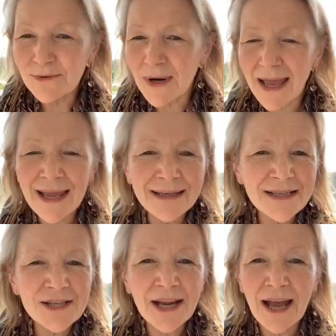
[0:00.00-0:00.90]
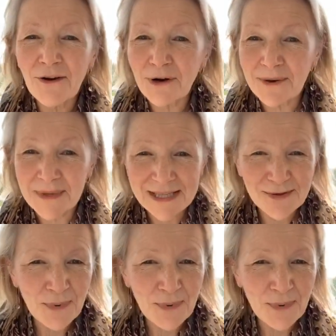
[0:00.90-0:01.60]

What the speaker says: We're energy alchemists.